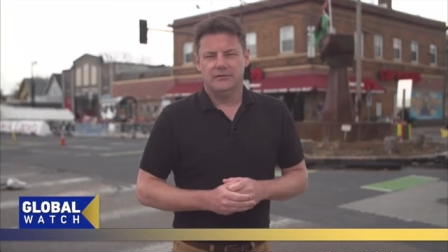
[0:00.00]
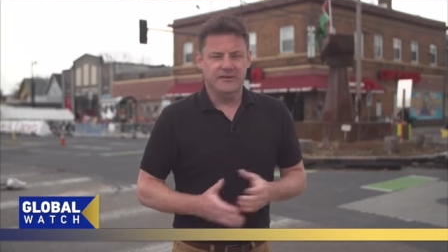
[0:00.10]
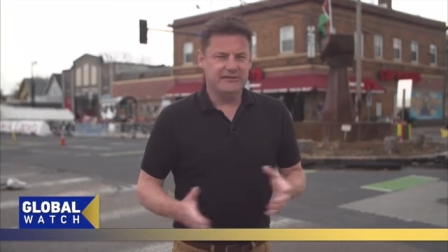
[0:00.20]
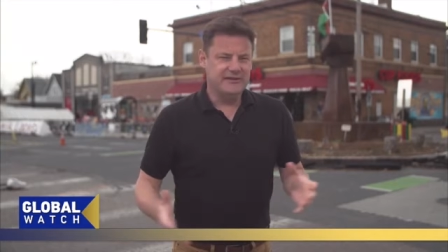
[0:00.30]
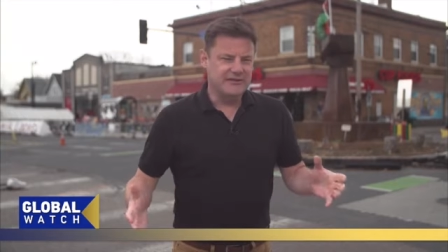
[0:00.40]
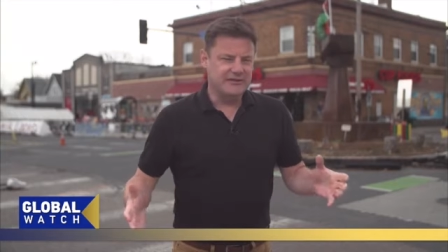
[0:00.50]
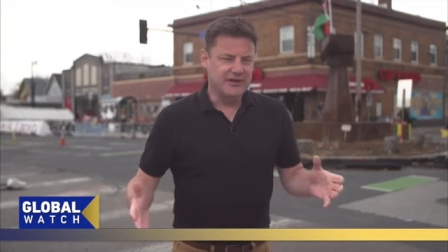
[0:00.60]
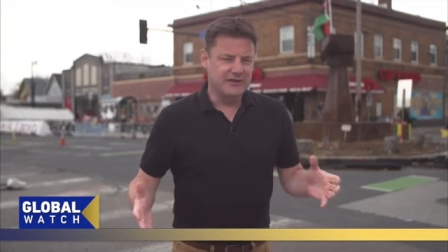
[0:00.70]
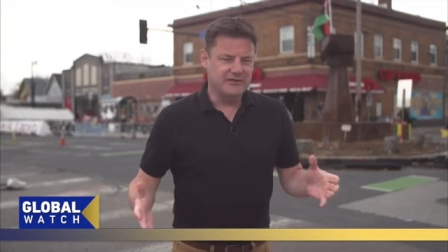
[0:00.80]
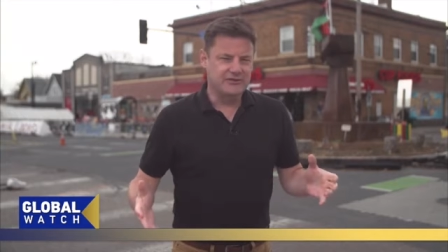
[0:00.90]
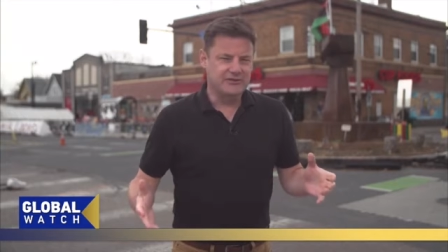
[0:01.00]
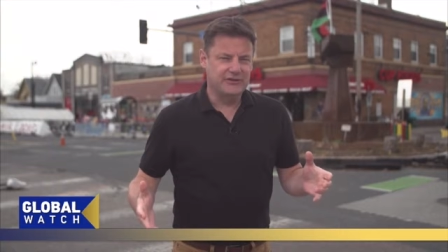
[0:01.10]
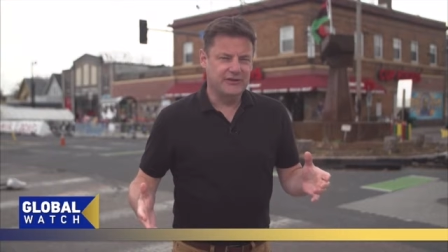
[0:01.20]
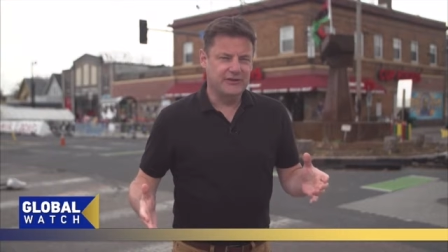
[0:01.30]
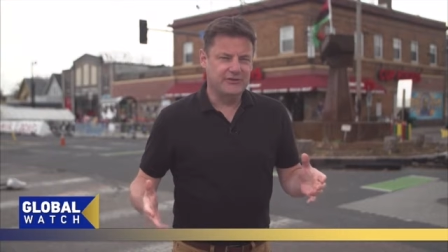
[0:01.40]
This intersection
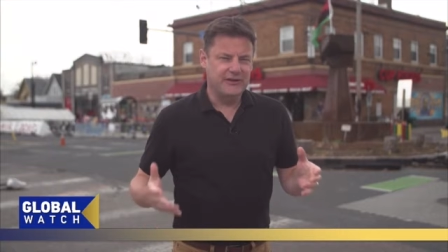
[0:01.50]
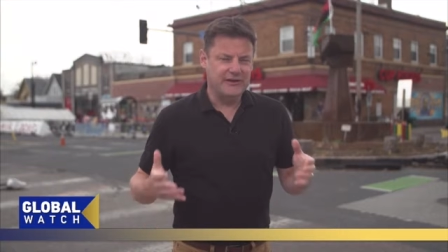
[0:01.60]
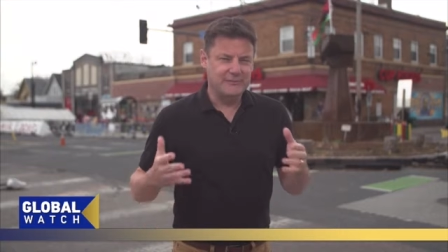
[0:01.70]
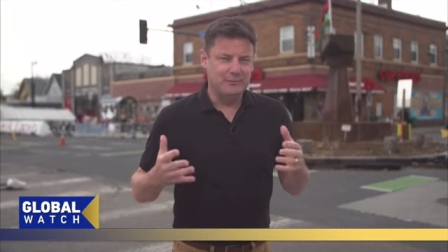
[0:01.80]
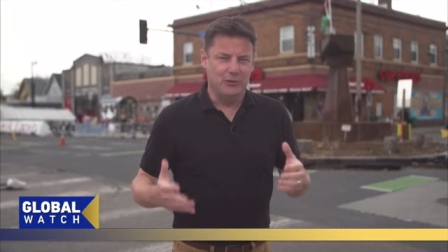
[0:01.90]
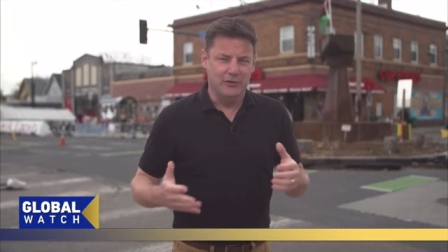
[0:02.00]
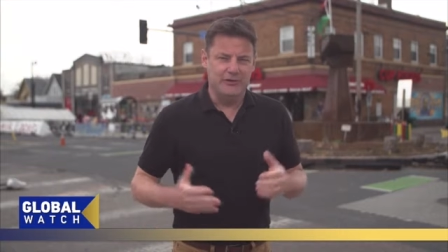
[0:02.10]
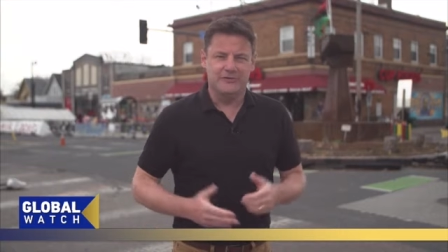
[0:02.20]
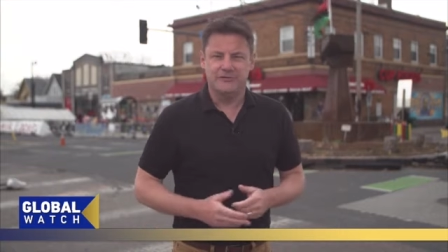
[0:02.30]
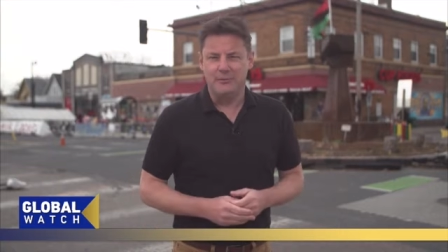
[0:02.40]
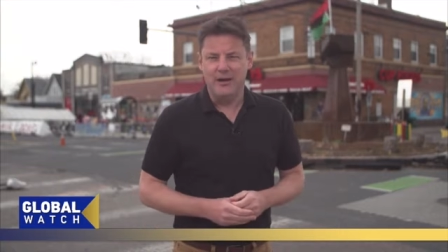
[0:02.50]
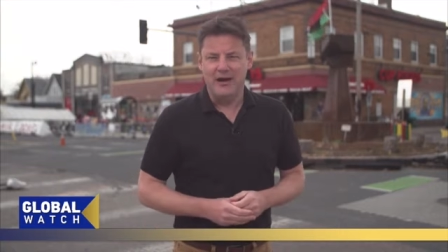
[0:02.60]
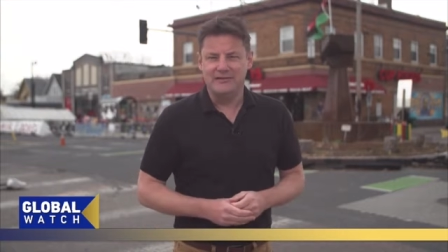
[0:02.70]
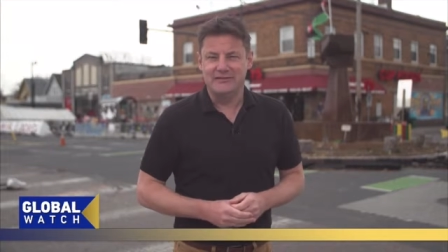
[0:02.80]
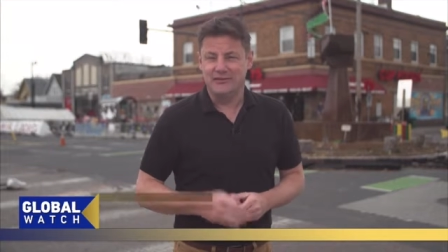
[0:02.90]
serves as a poignant
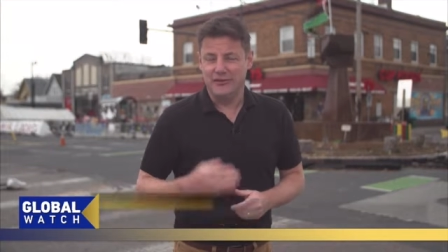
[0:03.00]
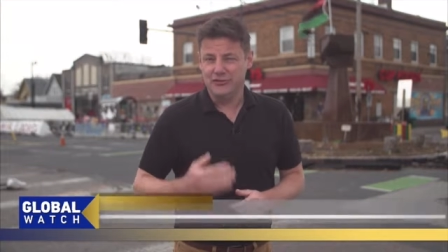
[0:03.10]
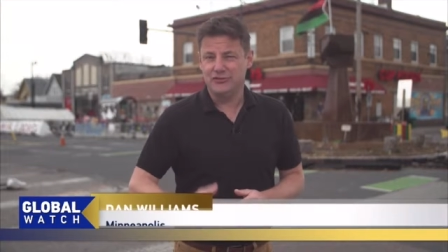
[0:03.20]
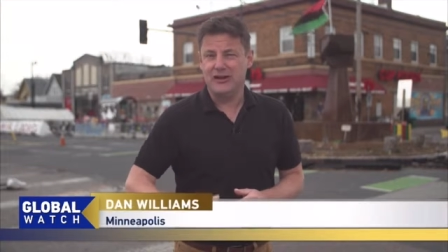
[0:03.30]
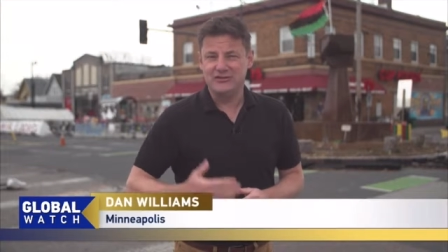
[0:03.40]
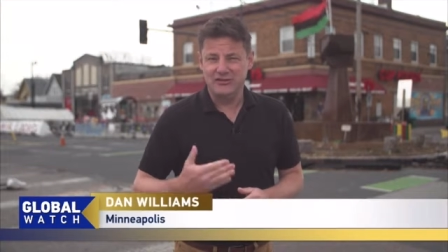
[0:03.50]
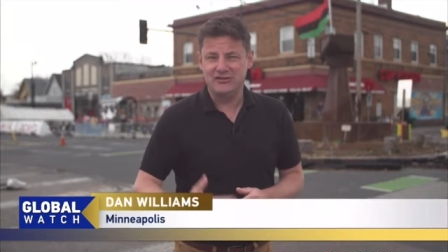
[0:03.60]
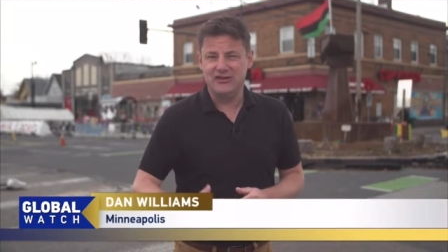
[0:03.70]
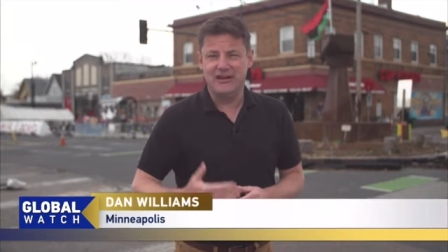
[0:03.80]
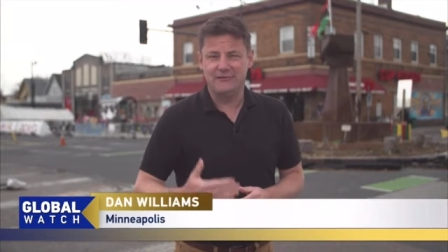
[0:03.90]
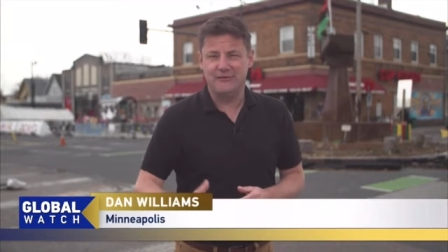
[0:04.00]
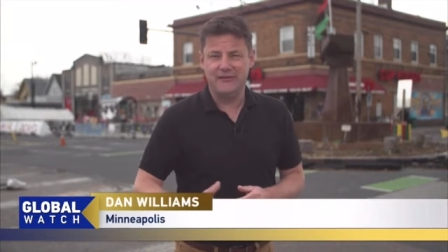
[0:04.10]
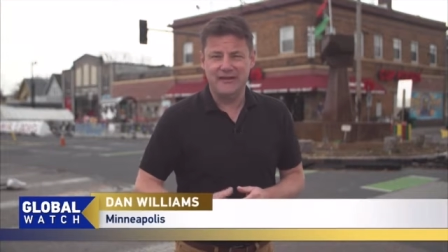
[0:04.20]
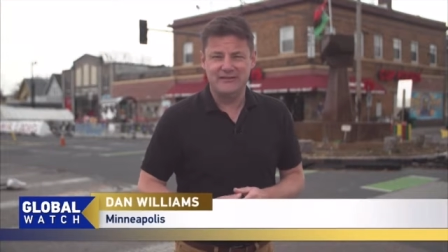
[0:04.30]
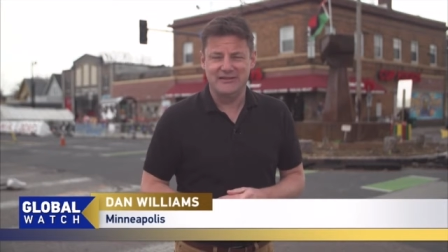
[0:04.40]
reminder to the tragic chain of
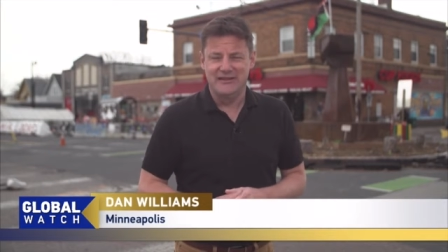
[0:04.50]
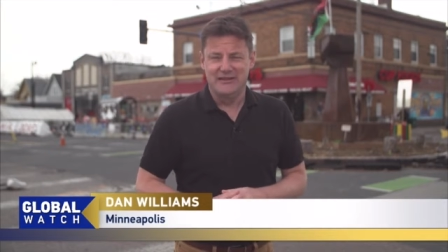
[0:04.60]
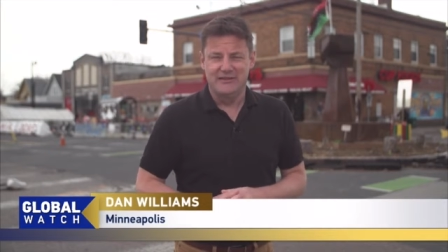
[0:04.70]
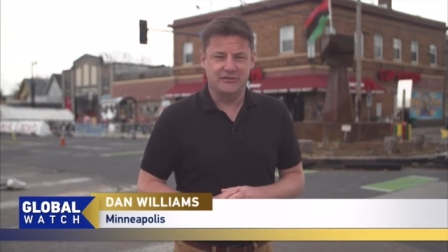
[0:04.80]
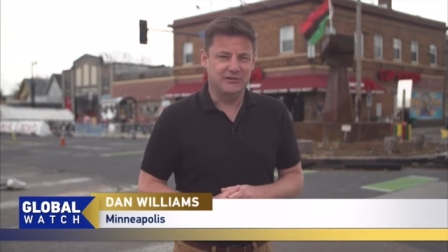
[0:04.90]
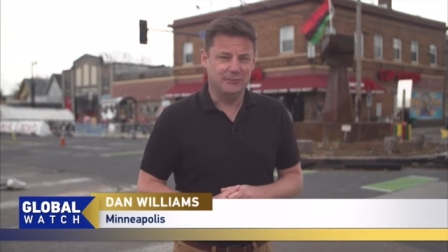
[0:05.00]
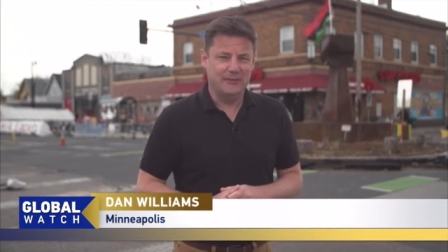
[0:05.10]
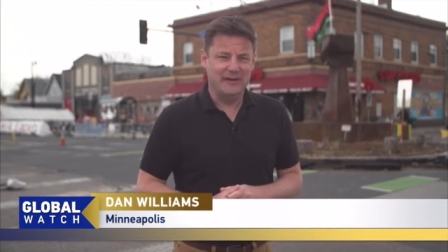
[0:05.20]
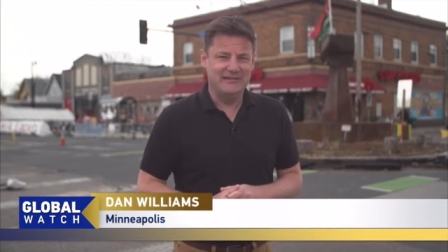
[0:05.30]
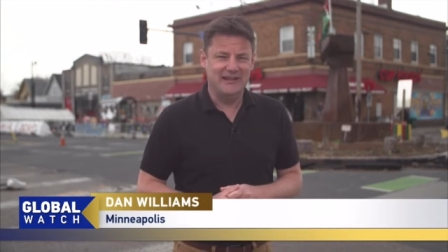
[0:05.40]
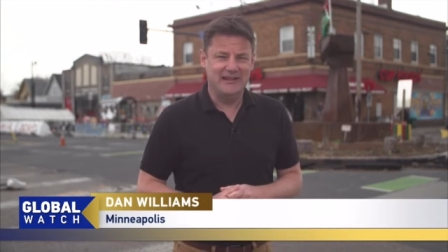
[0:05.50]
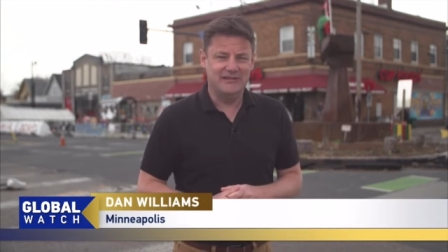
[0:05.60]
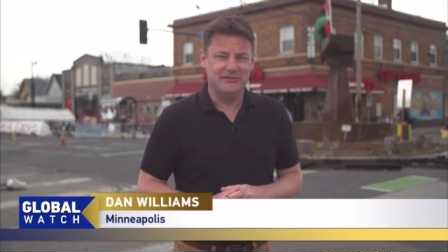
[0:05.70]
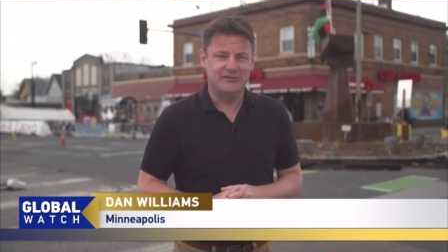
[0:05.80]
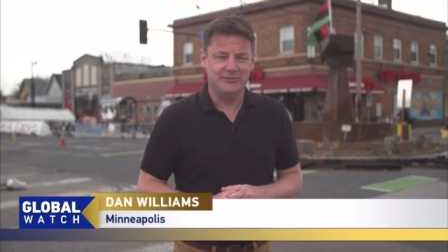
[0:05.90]
events that took place
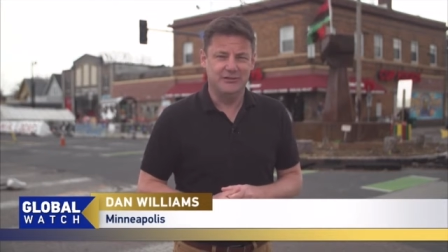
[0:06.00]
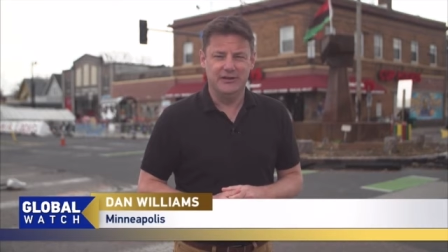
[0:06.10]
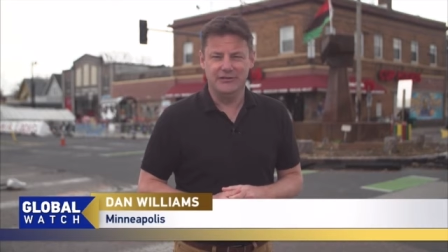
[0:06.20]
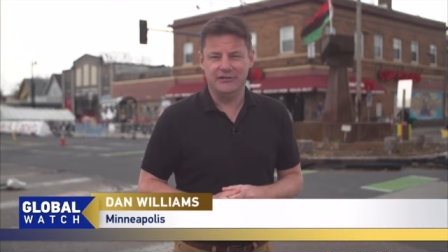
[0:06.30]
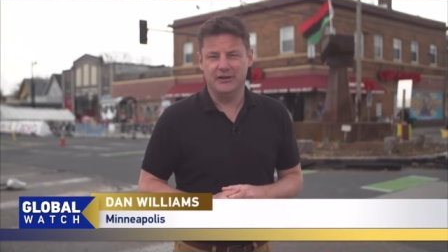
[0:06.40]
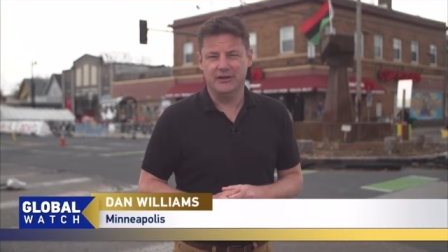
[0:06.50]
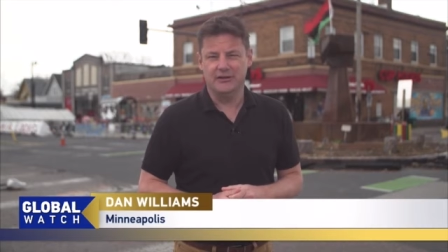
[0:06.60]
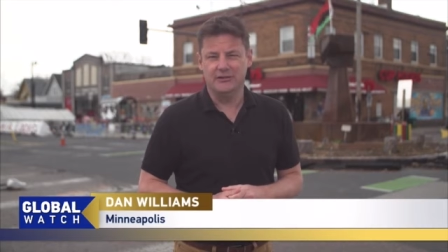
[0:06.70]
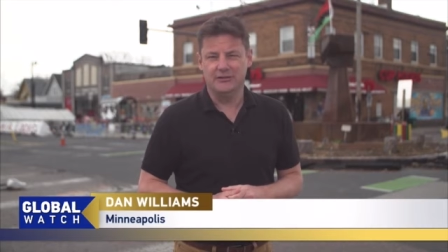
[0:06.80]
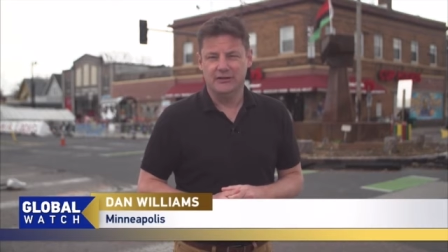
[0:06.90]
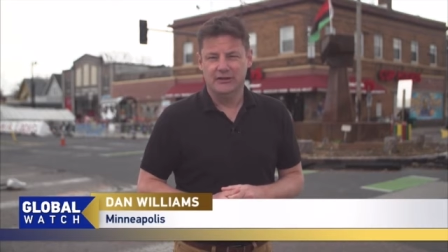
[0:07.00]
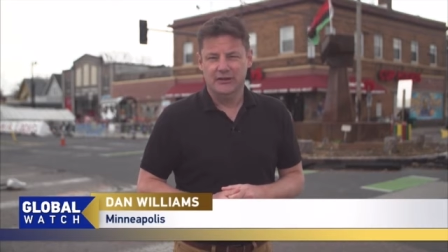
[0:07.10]
here two years ago.